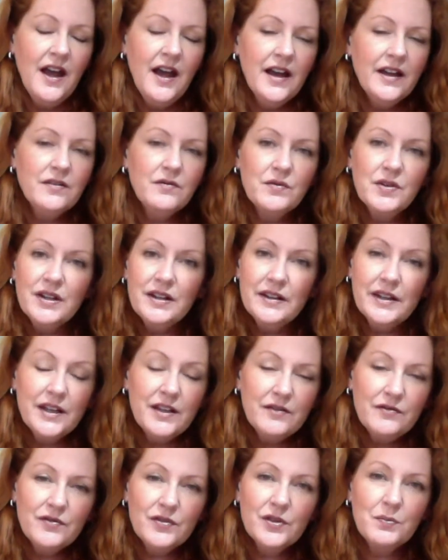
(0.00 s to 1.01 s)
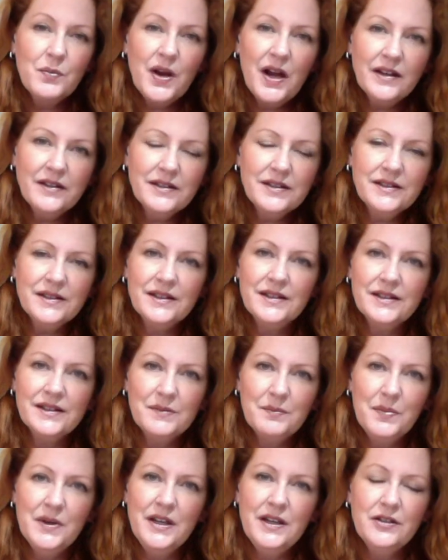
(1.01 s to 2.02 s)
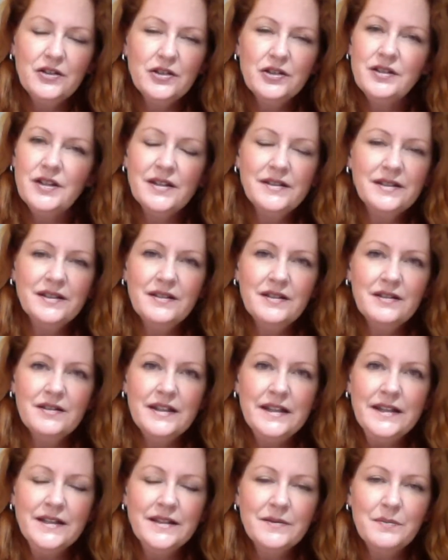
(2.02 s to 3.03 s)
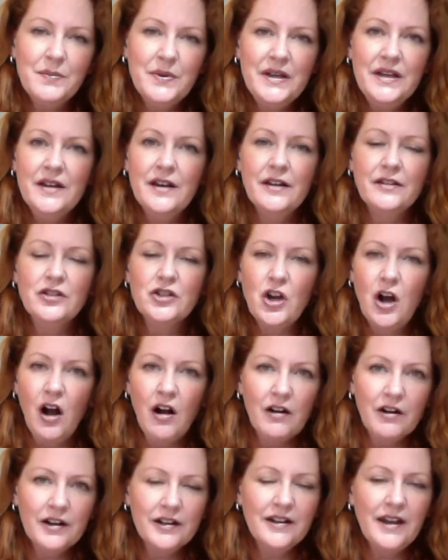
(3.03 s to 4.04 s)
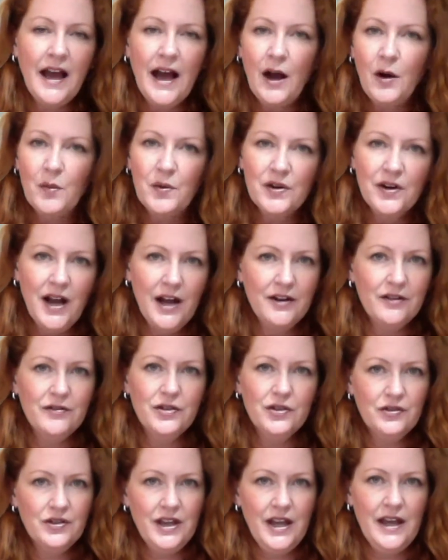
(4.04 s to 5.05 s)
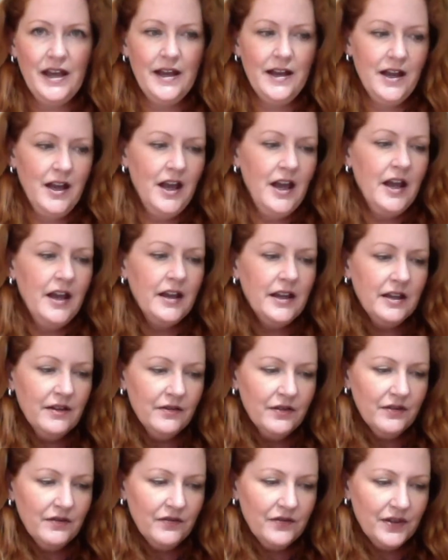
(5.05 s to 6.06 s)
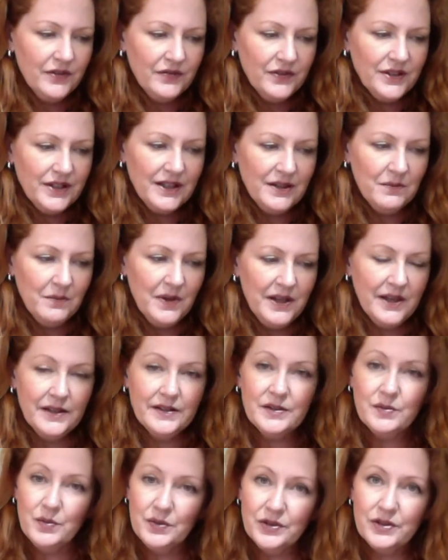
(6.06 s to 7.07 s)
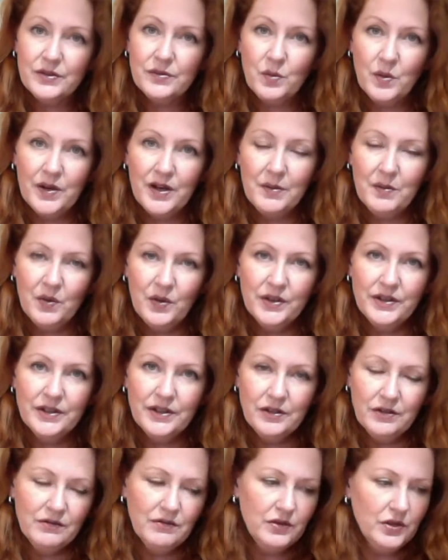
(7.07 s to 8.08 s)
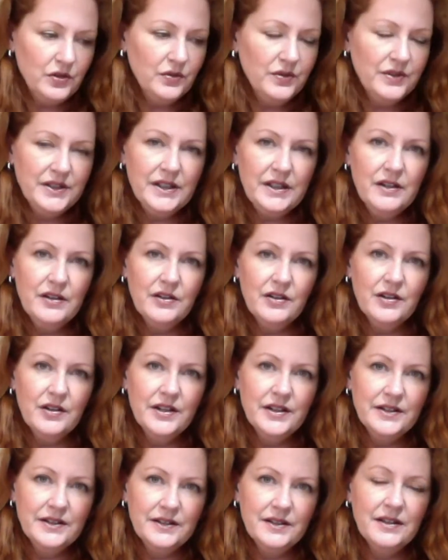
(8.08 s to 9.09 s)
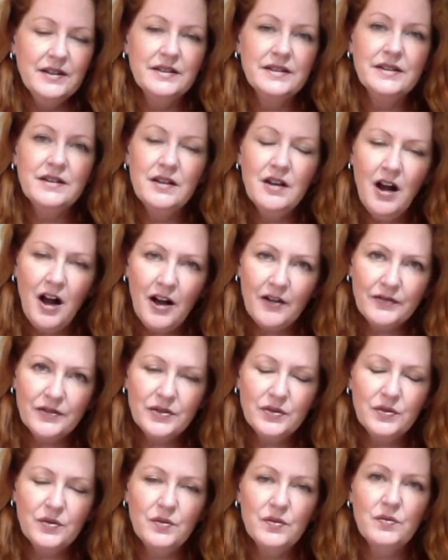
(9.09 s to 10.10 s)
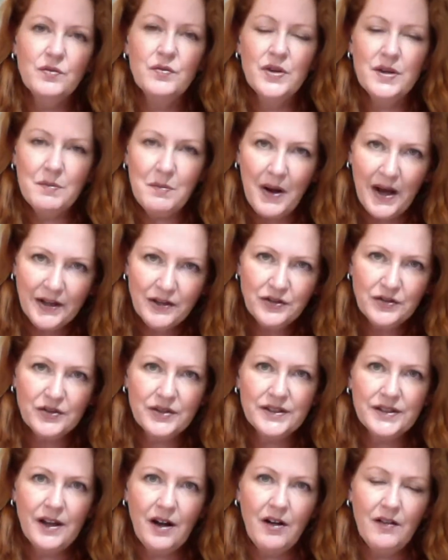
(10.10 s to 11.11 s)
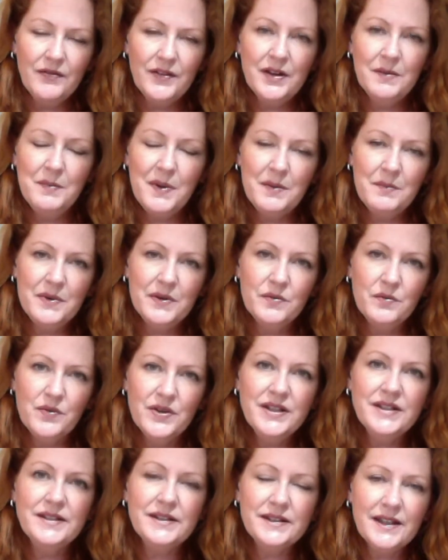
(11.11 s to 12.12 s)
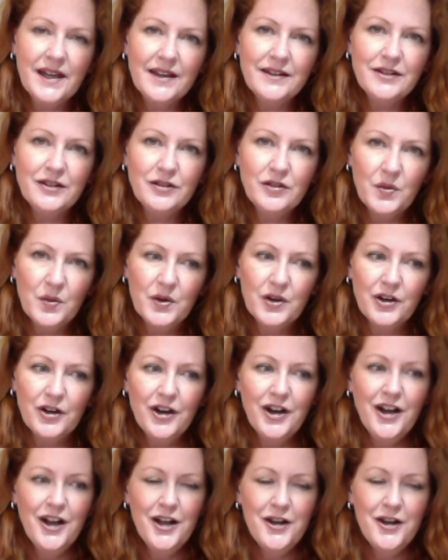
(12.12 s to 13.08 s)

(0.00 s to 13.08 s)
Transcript: And really, for practicing speech, it doesn't need to be a chunk, an hour out of your day. Even 15 minutes, which is what I'm going to choose here, is enough to remind yourself and maybe reset your